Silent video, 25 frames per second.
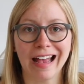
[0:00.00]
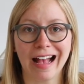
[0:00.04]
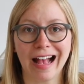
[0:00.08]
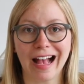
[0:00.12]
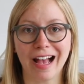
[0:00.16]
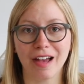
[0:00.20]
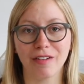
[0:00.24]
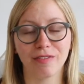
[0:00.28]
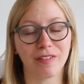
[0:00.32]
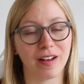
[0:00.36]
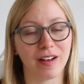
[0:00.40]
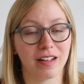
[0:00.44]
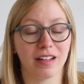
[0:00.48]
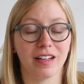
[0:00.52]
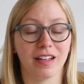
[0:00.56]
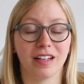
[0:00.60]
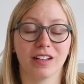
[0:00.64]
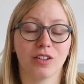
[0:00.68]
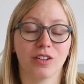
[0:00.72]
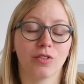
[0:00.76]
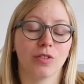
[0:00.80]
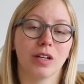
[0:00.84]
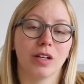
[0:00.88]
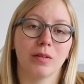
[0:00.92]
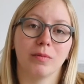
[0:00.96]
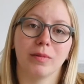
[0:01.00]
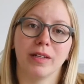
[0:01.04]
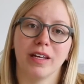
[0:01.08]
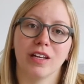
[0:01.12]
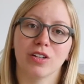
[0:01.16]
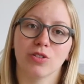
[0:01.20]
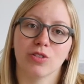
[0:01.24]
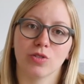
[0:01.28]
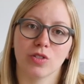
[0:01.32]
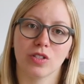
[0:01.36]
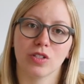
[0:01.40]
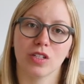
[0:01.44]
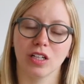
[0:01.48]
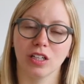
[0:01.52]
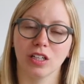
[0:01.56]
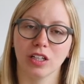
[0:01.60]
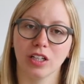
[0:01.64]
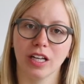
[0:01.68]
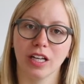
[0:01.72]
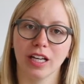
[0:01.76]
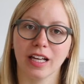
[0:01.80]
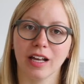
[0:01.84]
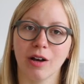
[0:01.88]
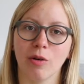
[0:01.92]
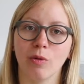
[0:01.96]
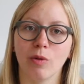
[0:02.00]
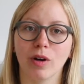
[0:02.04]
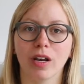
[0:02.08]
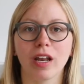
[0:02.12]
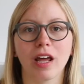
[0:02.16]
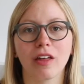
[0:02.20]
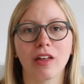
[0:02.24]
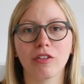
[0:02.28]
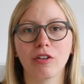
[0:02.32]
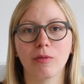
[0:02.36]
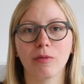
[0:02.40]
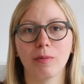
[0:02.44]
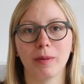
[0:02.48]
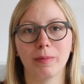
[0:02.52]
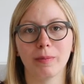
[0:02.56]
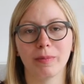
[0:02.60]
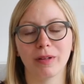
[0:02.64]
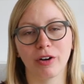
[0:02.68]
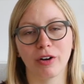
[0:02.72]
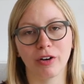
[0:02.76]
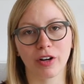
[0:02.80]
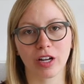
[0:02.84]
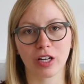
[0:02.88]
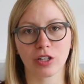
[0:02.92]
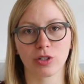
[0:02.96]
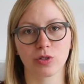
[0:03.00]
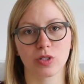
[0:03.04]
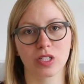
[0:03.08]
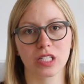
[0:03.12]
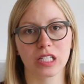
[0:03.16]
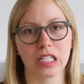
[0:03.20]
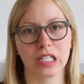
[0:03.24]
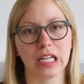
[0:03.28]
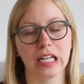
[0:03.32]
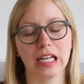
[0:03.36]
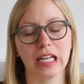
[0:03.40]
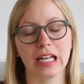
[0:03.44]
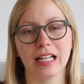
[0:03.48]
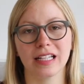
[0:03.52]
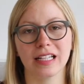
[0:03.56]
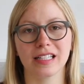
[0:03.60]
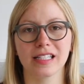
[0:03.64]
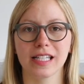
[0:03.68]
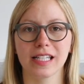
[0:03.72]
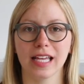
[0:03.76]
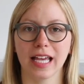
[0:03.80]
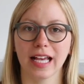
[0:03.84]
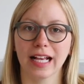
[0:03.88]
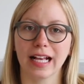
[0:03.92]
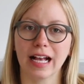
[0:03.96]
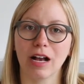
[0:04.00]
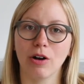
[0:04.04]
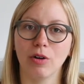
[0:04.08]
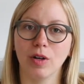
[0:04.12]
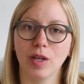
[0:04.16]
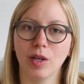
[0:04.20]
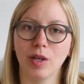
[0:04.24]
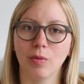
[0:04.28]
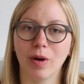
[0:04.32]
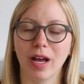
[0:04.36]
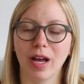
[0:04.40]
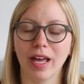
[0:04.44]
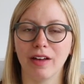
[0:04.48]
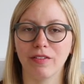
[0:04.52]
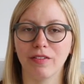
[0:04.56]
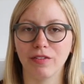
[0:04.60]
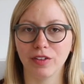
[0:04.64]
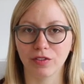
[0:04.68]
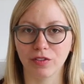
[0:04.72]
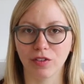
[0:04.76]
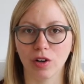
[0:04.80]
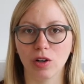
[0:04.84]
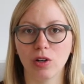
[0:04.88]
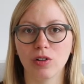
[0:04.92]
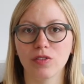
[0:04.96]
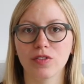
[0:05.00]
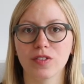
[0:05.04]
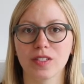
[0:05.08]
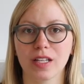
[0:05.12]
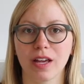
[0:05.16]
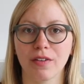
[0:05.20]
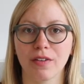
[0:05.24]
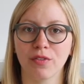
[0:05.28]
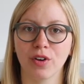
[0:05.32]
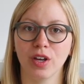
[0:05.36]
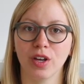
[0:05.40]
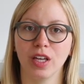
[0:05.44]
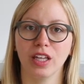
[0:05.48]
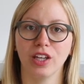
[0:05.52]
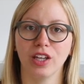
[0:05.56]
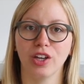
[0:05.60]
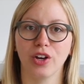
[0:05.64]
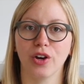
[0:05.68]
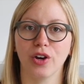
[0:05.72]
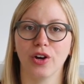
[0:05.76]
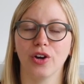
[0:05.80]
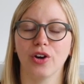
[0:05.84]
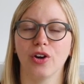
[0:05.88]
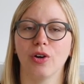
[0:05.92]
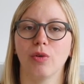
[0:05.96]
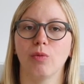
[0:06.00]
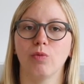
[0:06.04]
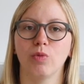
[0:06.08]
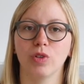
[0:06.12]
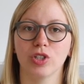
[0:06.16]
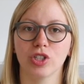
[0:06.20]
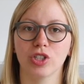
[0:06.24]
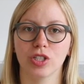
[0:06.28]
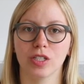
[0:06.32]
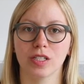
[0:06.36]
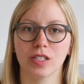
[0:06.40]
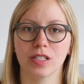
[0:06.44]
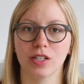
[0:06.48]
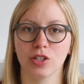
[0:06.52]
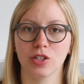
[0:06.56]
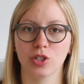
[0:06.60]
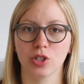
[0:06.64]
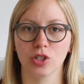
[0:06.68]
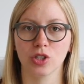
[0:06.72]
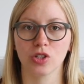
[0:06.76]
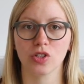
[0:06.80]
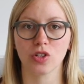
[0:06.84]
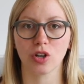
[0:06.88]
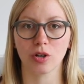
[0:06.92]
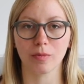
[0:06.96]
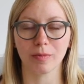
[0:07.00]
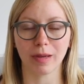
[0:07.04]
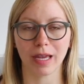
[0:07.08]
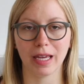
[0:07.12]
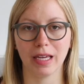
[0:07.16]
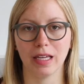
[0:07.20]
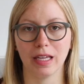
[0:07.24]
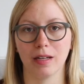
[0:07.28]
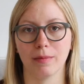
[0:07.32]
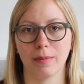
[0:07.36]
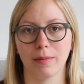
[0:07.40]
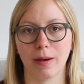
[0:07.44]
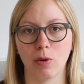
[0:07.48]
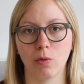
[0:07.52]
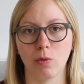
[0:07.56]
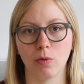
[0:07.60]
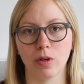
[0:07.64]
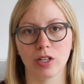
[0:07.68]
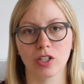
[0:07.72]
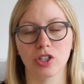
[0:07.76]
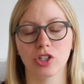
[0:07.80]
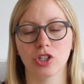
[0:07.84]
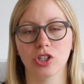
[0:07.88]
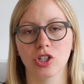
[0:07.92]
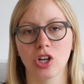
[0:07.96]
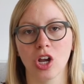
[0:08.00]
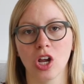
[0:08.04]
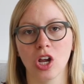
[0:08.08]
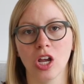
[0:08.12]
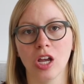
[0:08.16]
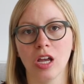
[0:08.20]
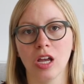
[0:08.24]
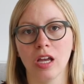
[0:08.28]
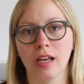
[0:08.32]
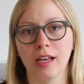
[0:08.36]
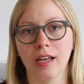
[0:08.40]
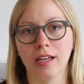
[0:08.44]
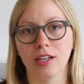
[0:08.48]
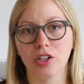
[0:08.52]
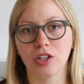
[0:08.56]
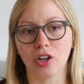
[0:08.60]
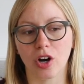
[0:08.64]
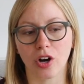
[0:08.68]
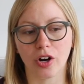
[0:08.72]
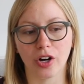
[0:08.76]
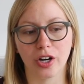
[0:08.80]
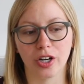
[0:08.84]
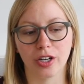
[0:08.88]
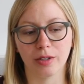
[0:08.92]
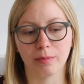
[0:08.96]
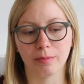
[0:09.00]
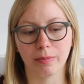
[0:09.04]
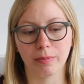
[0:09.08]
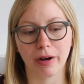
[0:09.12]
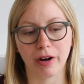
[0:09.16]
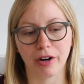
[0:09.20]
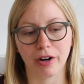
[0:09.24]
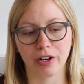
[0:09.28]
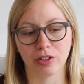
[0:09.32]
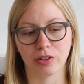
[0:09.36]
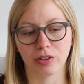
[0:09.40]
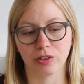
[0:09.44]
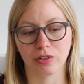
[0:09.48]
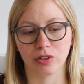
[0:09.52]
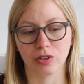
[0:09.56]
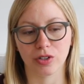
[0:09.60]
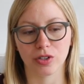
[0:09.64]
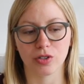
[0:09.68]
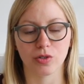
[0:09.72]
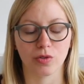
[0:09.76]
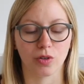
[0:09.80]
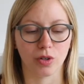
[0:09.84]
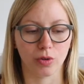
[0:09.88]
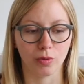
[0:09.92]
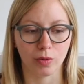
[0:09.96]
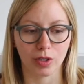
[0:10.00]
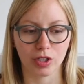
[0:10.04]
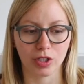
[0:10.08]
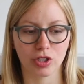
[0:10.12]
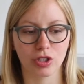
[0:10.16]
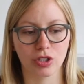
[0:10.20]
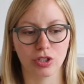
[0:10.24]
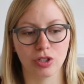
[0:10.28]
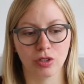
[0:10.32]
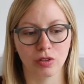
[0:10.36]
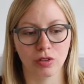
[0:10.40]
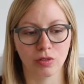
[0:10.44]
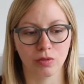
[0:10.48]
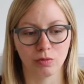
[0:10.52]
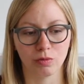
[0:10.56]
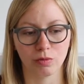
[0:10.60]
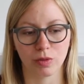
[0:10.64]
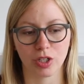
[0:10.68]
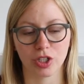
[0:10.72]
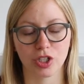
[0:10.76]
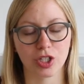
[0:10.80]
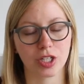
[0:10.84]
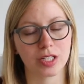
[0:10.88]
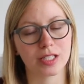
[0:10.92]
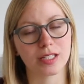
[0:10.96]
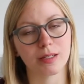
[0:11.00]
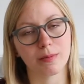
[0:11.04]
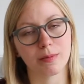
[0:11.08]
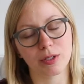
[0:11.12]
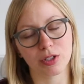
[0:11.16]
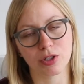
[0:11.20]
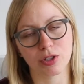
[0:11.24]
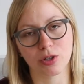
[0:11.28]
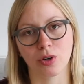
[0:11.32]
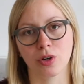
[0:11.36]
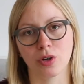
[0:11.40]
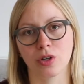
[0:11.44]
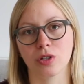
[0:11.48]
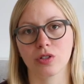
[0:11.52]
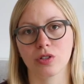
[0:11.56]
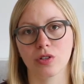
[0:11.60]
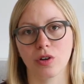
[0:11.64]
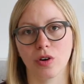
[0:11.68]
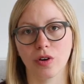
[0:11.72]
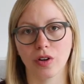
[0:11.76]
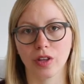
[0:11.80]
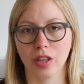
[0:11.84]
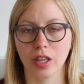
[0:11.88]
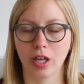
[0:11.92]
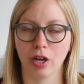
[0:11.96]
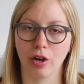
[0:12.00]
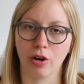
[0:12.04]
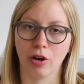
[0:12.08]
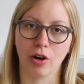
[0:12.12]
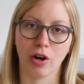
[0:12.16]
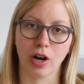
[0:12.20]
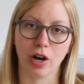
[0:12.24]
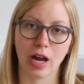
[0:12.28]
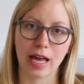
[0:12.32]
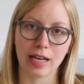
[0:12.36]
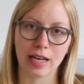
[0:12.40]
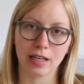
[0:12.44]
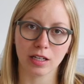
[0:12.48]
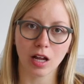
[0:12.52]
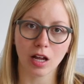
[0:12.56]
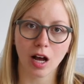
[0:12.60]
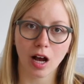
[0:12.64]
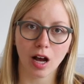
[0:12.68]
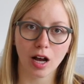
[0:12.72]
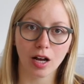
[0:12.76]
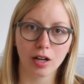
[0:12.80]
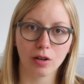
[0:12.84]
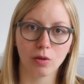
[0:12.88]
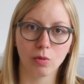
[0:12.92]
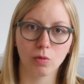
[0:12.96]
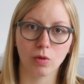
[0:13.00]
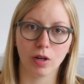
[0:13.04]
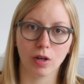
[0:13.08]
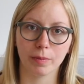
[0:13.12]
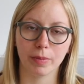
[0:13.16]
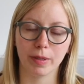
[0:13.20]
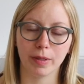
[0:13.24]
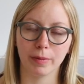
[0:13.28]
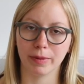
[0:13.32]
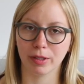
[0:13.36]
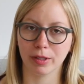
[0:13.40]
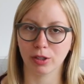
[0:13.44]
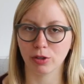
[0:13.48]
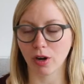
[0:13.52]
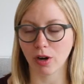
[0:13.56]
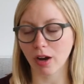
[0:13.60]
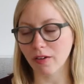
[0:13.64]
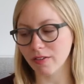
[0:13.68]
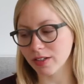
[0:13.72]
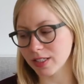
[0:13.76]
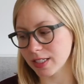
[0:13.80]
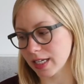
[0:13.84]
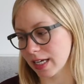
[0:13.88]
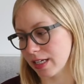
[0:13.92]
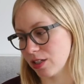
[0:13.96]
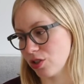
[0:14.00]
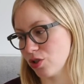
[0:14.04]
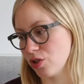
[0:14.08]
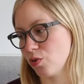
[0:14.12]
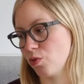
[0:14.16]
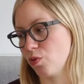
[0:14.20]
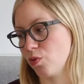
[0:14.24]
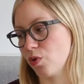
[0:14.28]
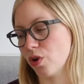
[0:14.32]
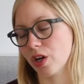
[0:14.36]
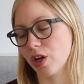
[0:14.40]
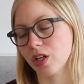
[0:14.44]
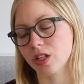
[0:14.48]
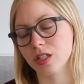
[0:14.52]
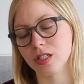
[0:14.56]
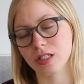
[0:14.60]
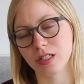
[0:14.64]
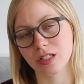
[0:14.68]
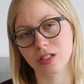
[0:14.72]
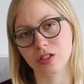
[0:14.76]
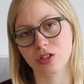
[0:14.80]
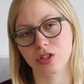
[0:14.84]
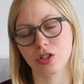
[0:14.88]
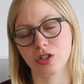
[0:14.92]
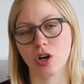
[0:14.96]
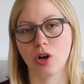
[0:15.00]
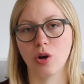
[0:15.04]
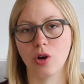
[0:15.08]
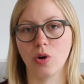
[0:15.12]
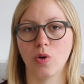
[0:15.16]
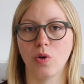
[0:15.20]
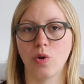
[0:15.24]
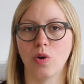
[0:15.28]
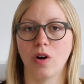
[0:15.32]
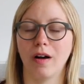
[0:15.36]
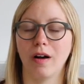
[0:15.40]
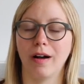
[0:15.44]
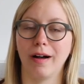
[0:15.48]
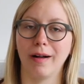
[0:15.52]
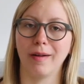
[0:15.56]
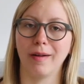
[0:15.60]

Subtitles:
I find it incredibly interesting looking at what other people are interested in and seeing how EYF evolves every year, which decisions are made about which yarn partners or which exhibitors are there and not, what people gravitate towards. So